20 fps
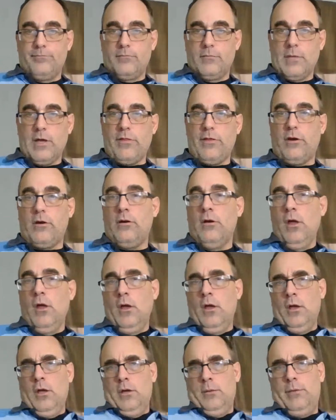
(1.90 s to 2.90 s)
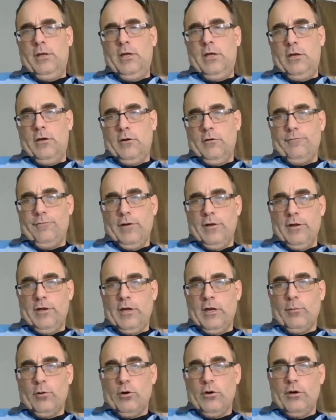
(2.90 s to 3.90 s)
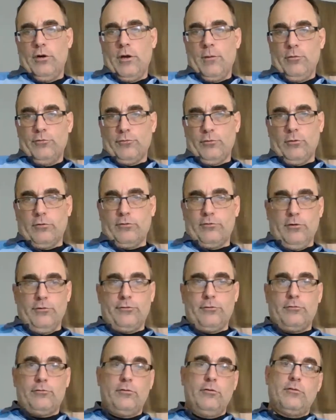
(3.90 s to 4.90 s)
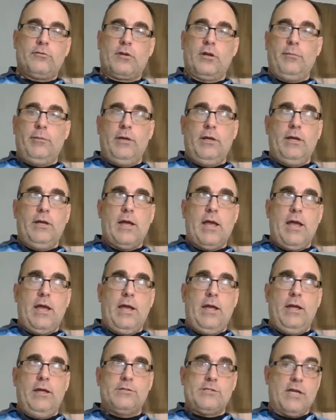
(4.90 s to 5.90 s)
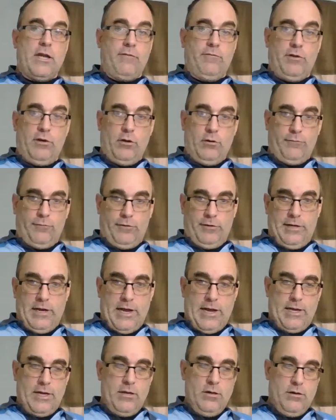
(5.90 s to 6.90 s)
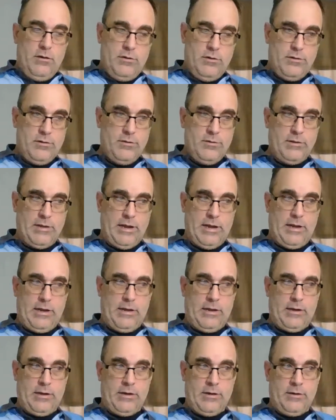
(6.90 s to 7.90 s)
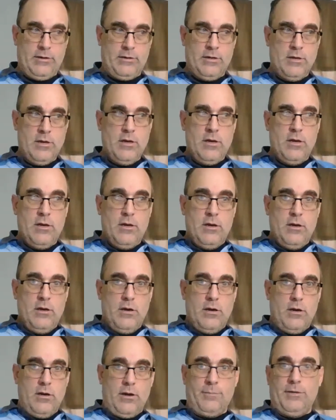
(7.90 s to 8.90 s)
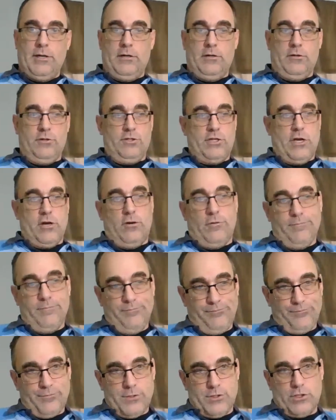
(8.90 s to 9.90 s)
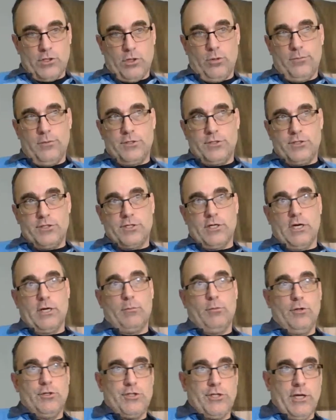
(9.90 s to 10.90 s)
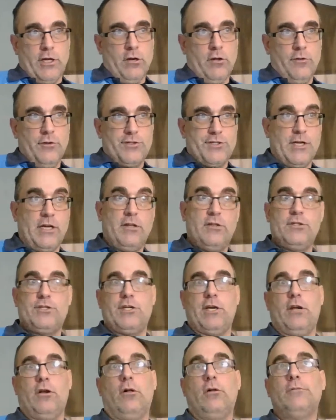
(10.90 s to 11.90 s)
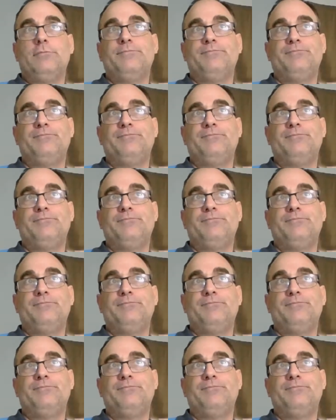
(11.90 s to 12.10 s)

Hi there, me, your friendly neighborhood humble stroke assaulter. So this is going to be a second video for today and an update to the channel. So let's just talk about the channel and the state of the channel